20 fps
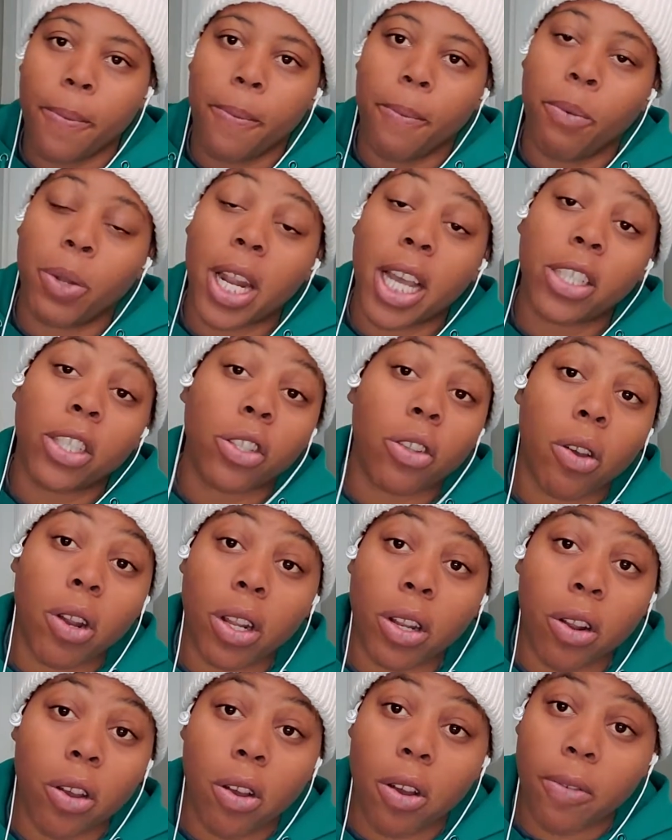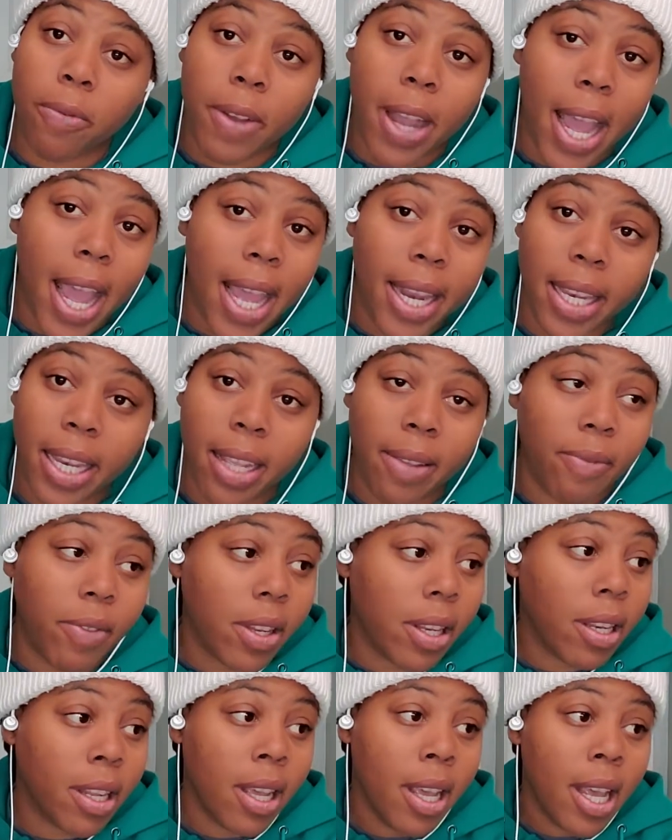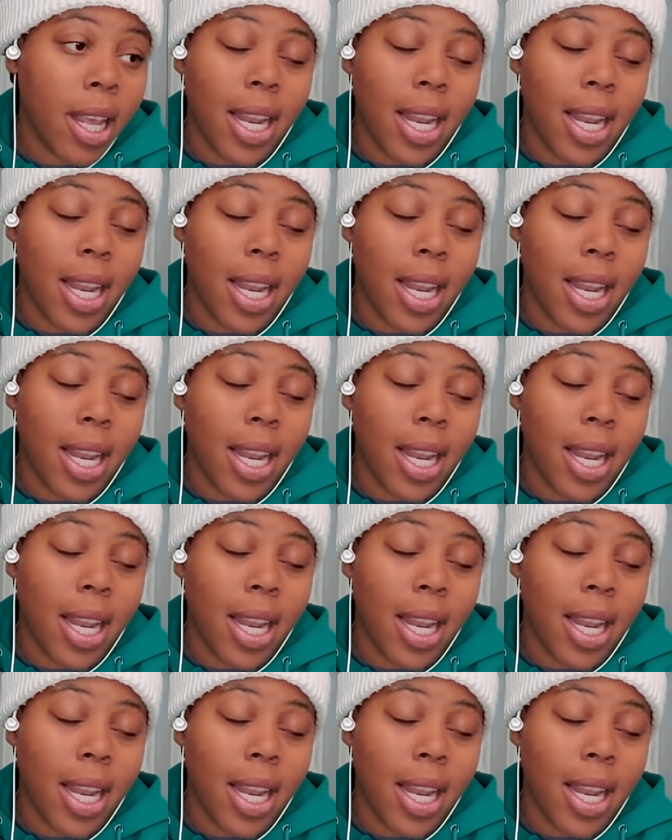When I started off, I hadn't even,